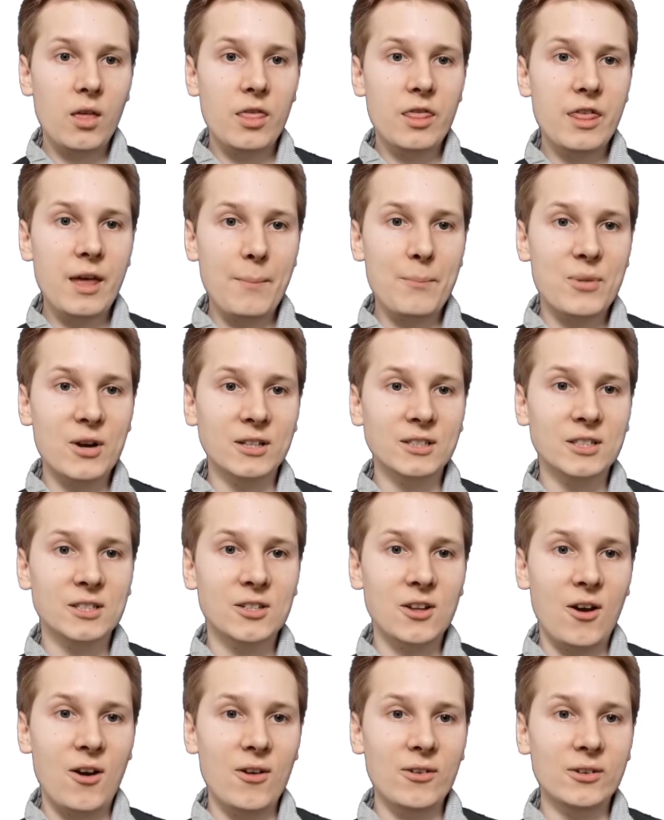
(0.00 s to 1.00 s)
That brings
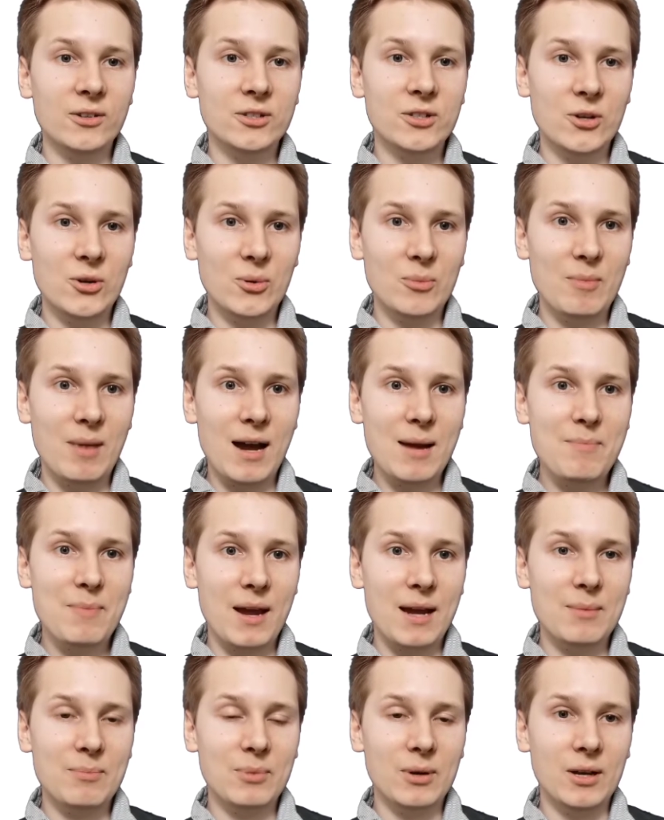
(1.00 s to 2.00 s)
us on to my
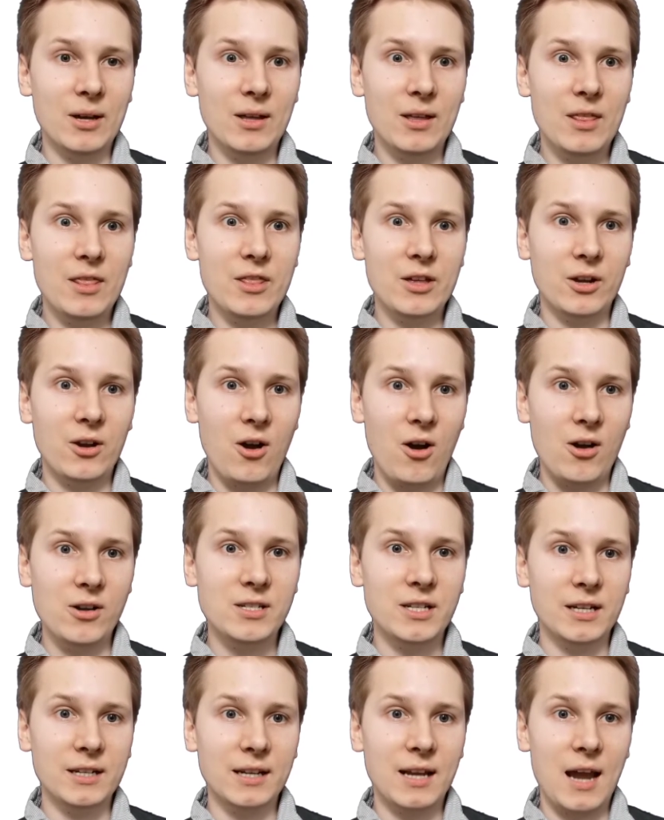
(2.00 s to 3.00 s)
paper, The
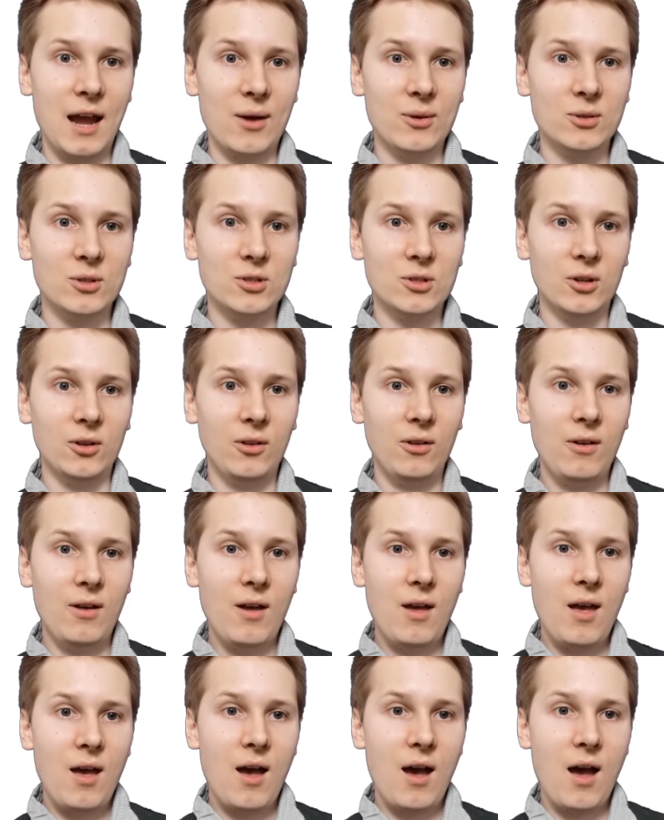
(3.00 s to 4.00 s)
Guardian Council,
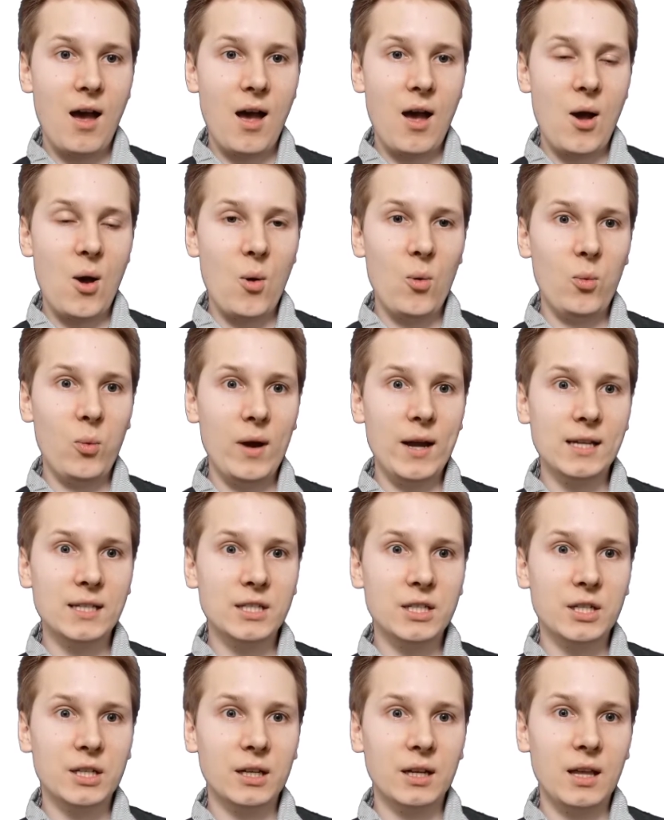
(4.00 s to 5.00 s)

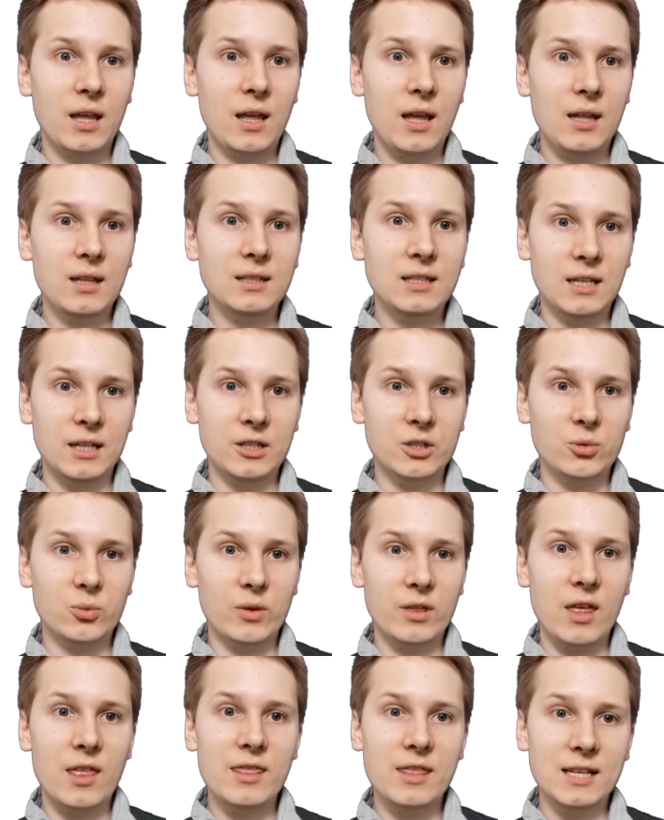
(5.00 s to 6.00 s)
which deals
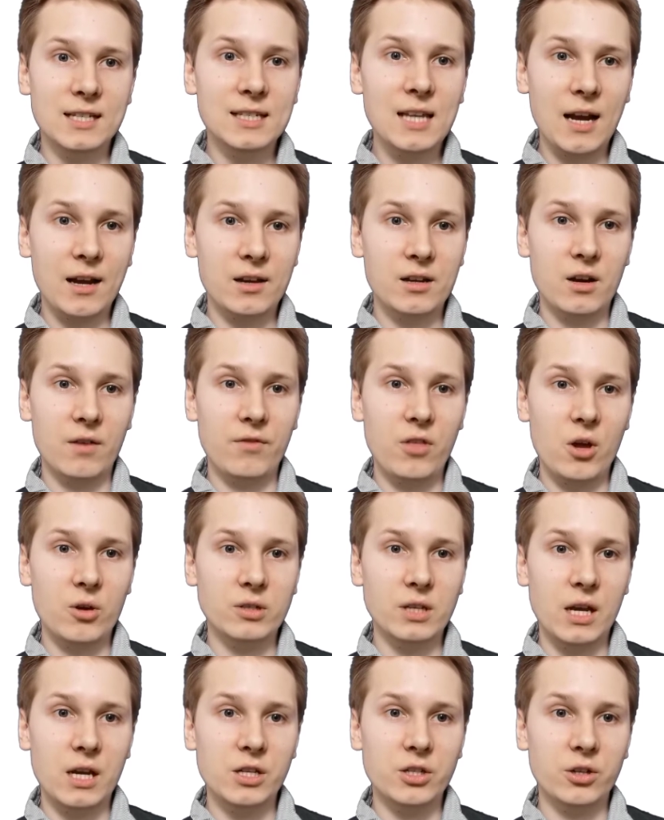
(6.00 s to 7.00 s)
with the second of
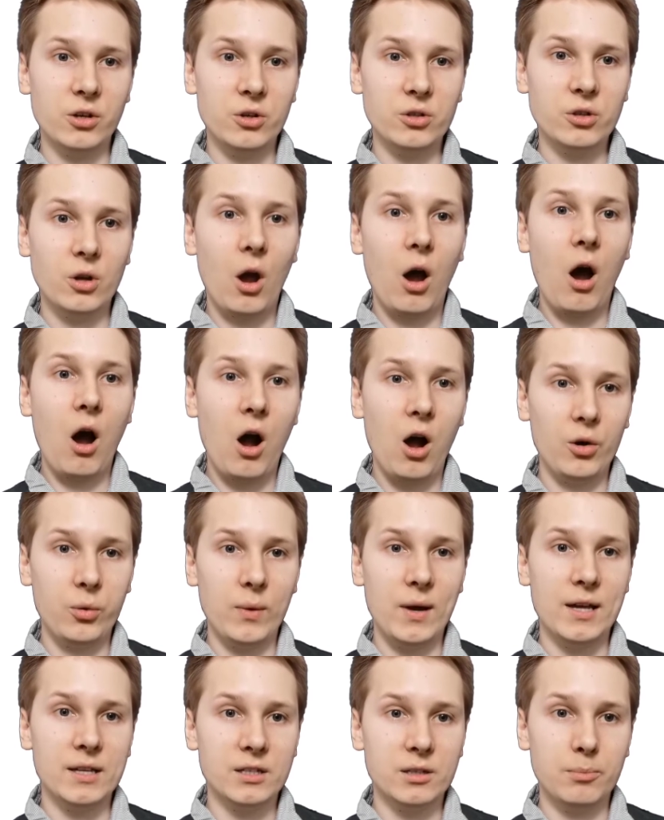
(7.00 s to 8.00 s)
those issues,
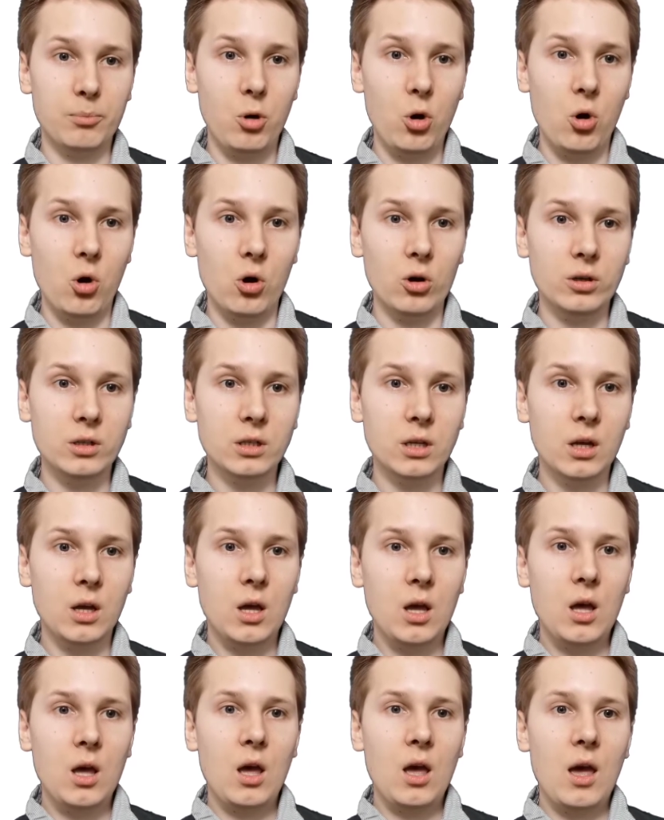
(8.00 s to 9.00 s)
hardware support.
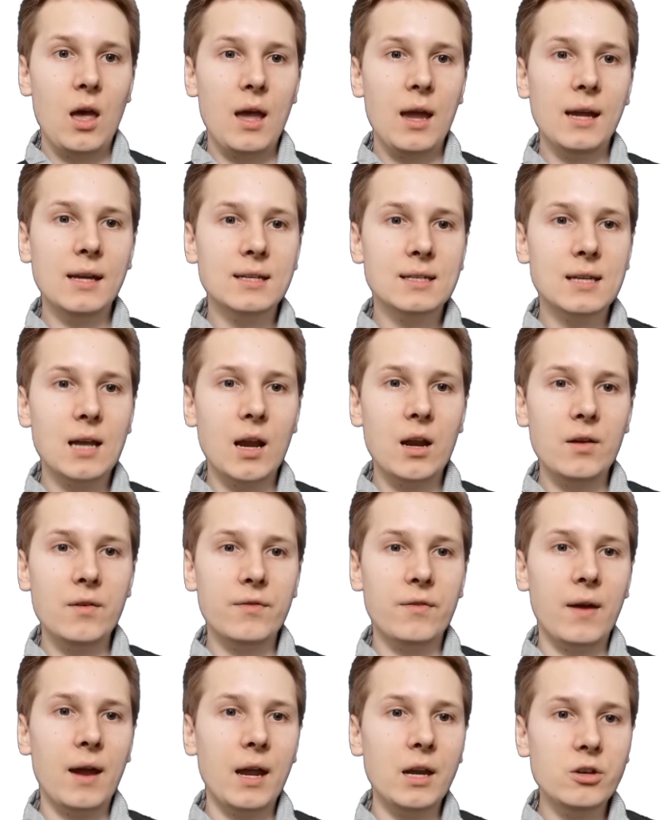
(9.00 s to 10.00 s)
Instead
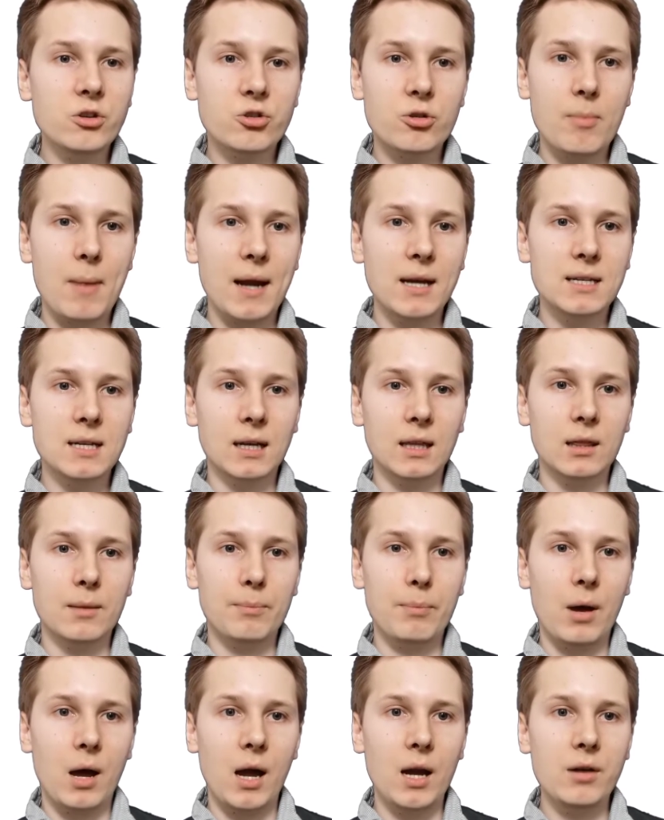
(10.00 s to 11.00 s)
of instrumenting the
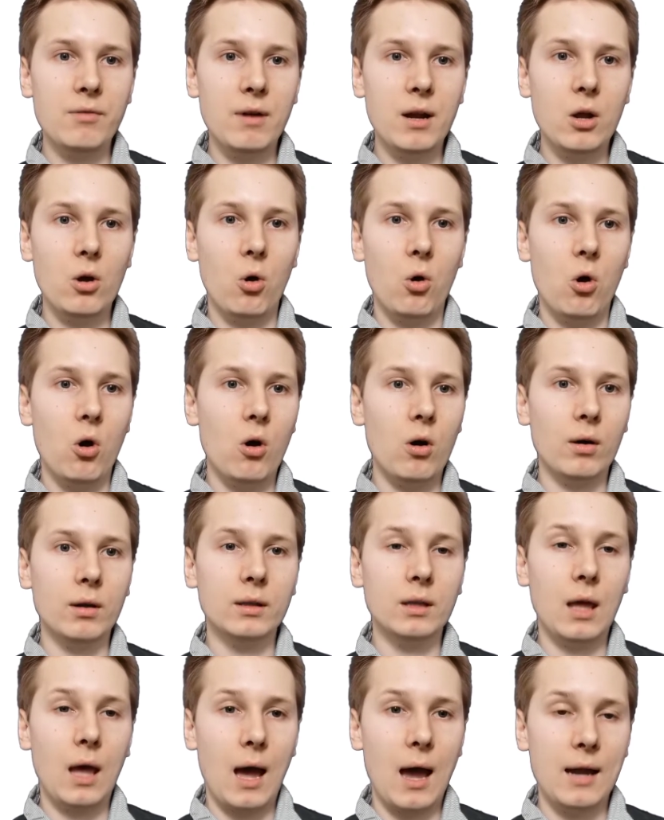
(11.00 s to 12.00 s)
binary or
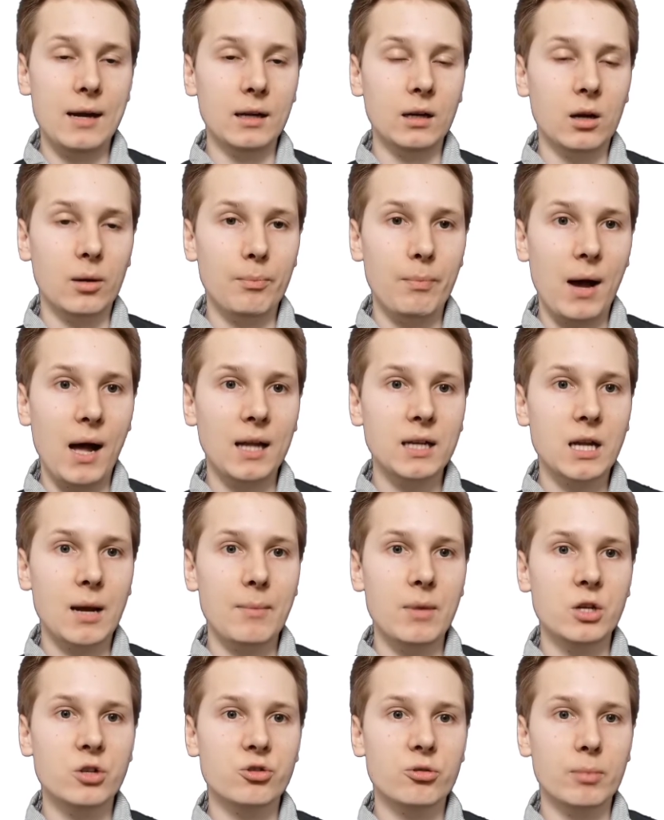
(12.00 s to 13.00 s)
adding compile
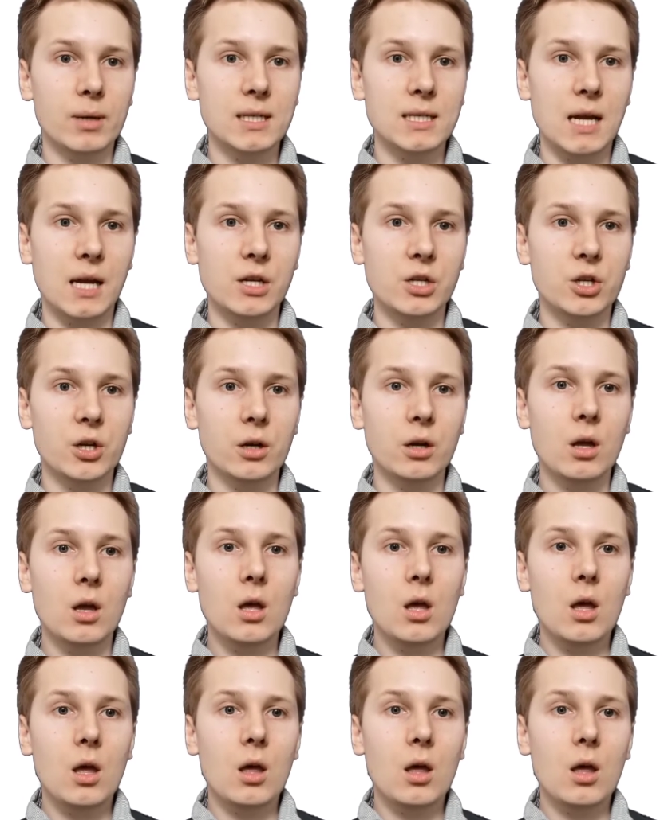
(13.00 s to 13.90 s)
time instrumentation,